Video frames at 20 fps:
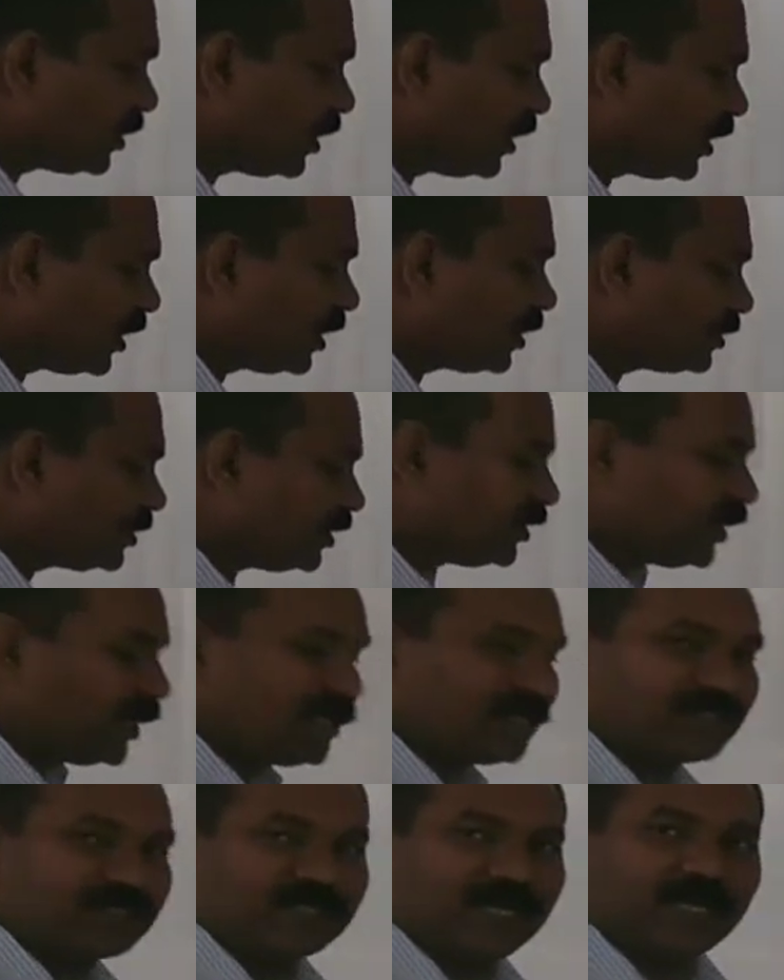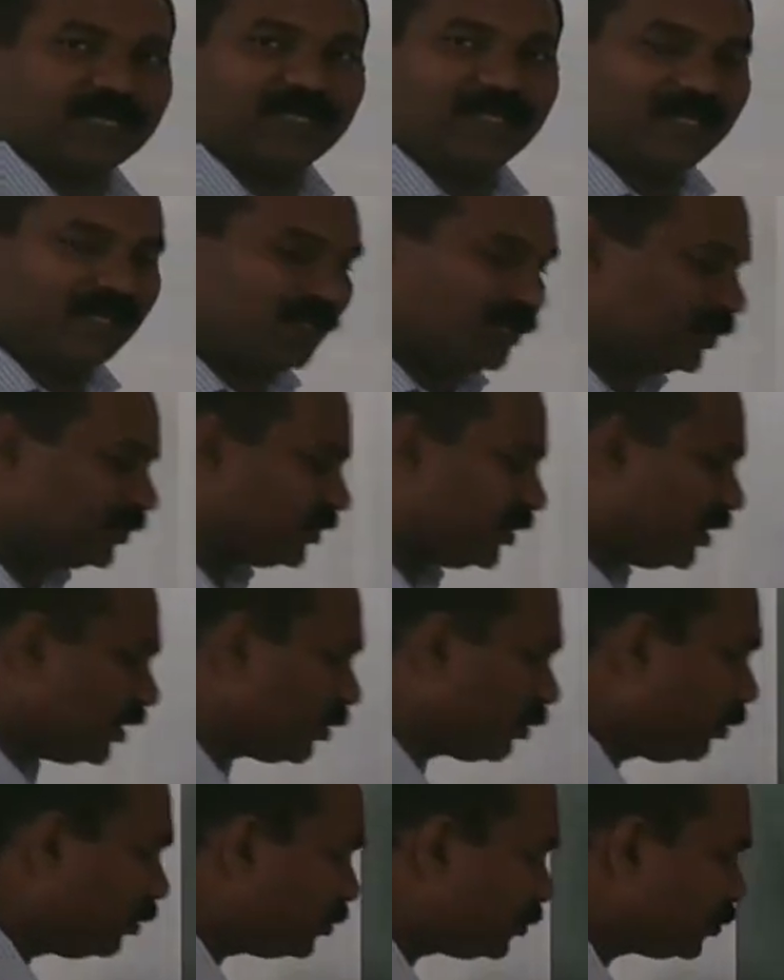in energy. Delta E is
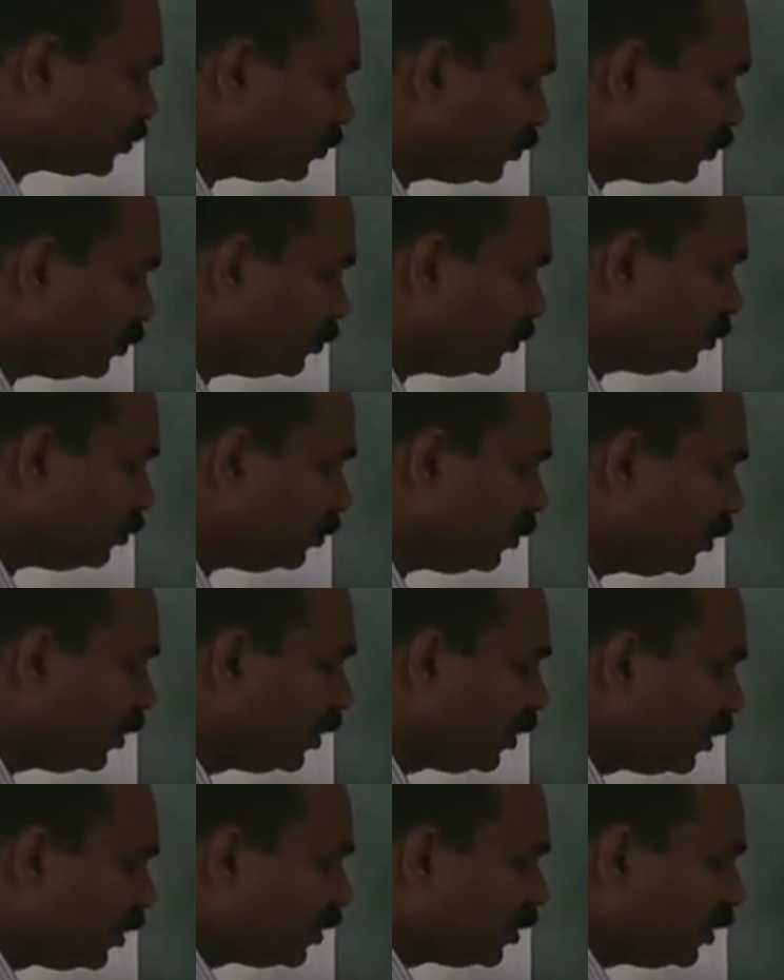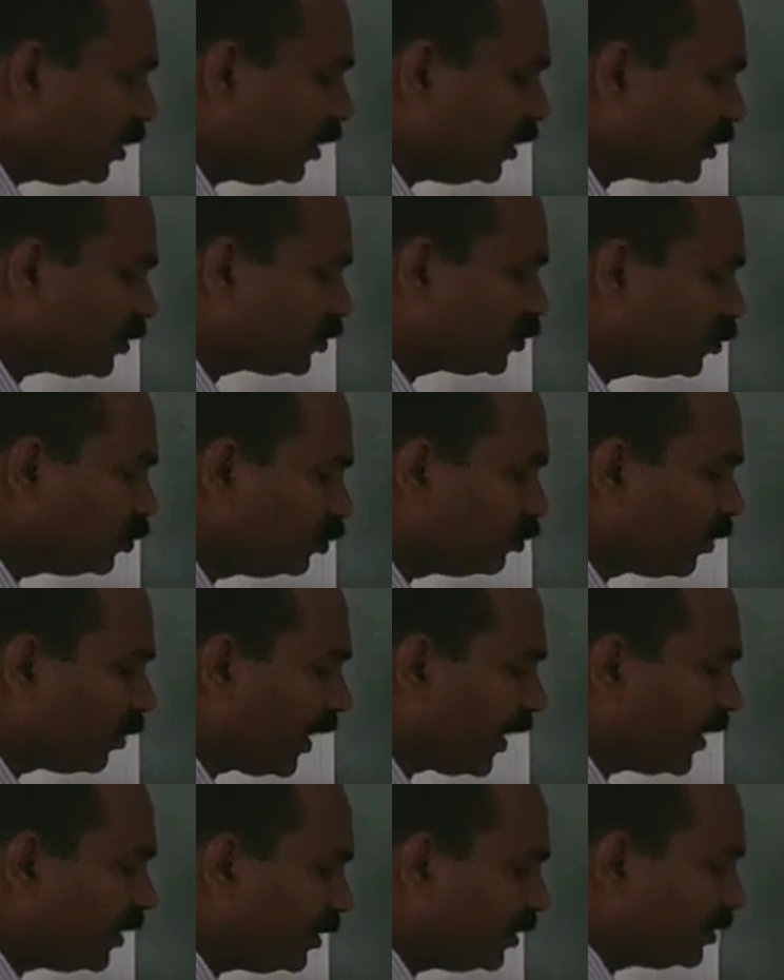equal to E2
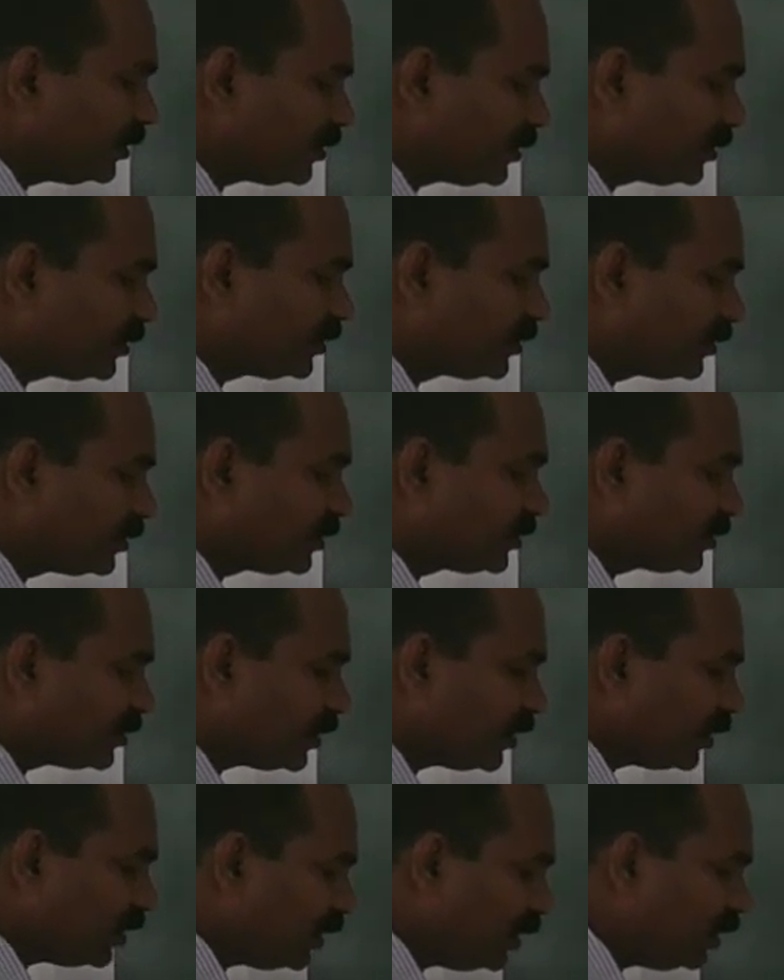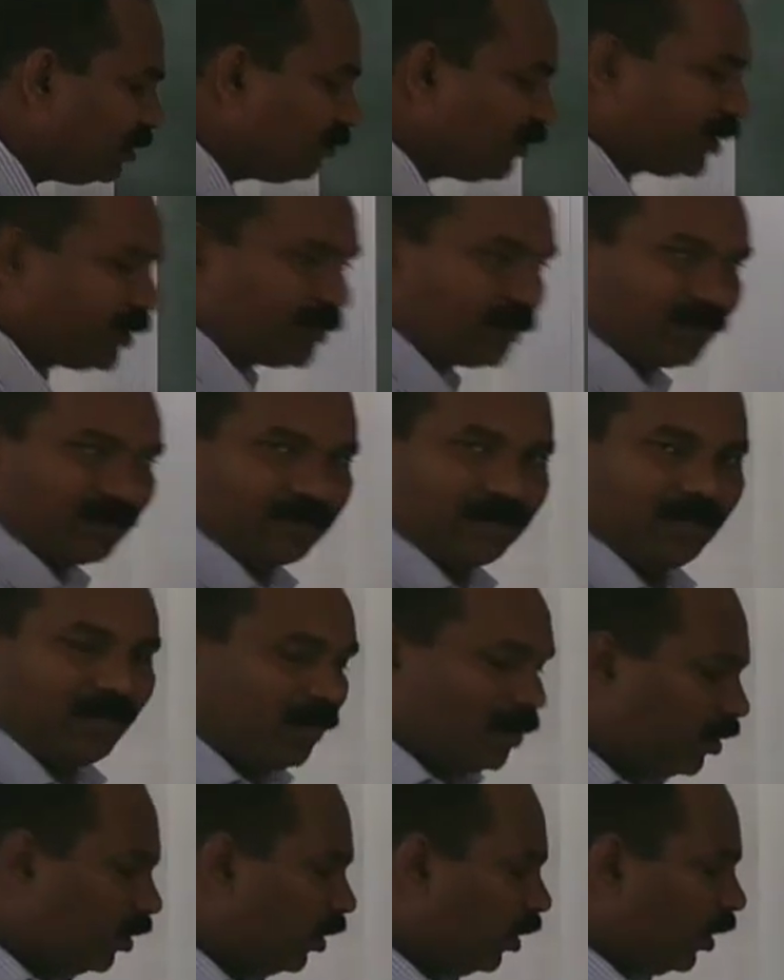minus E1
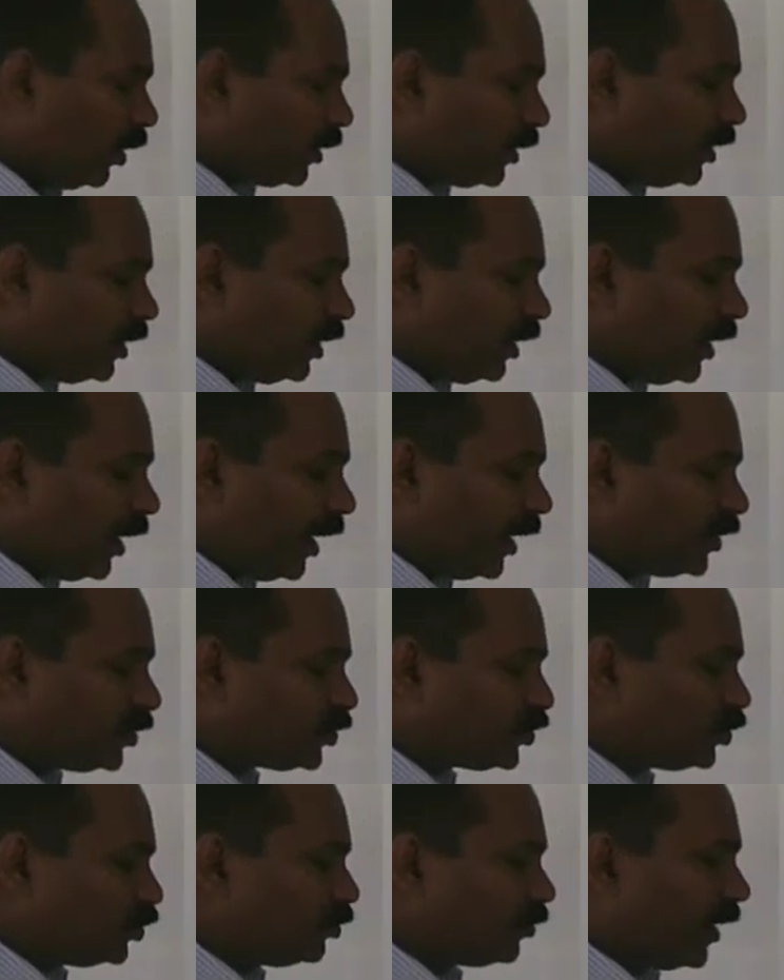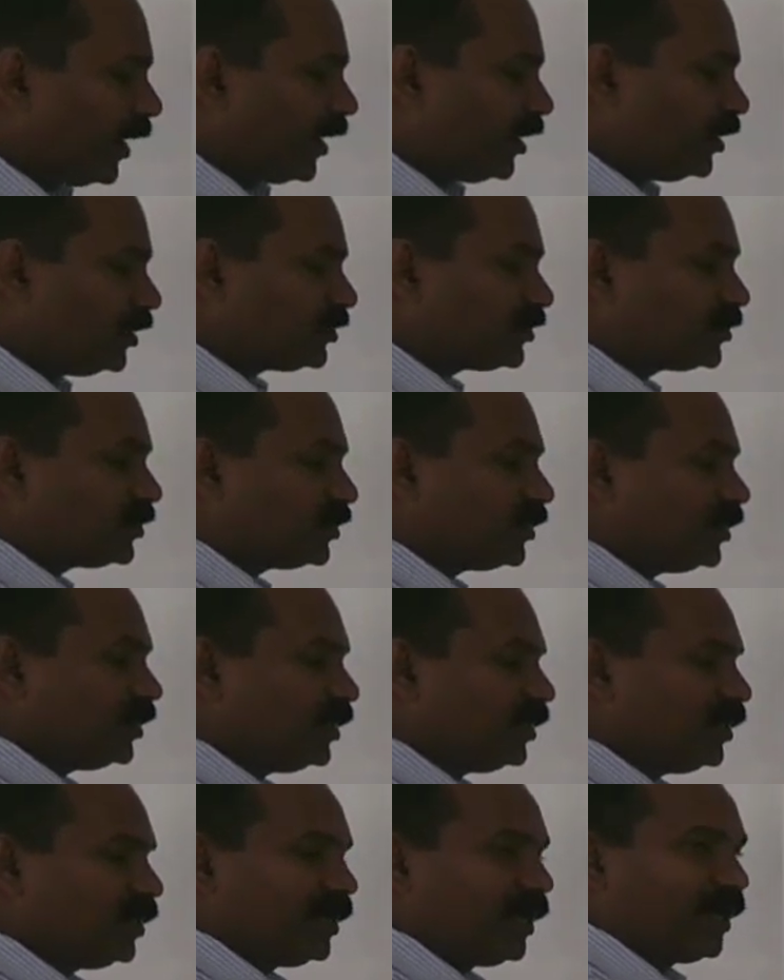or En2 minus
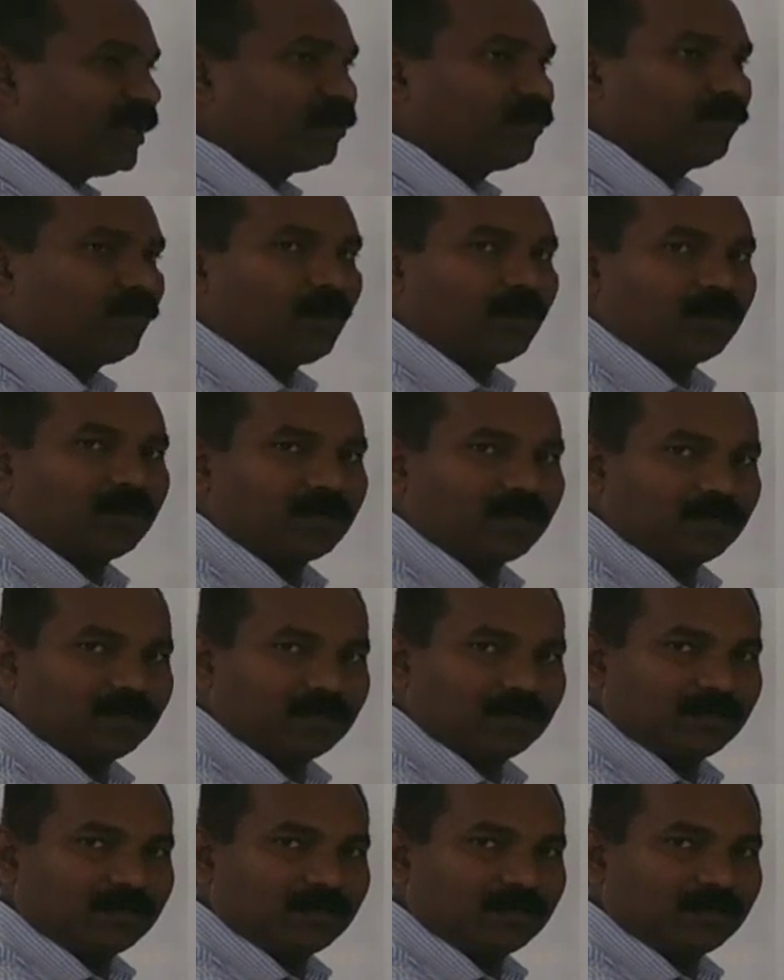En1.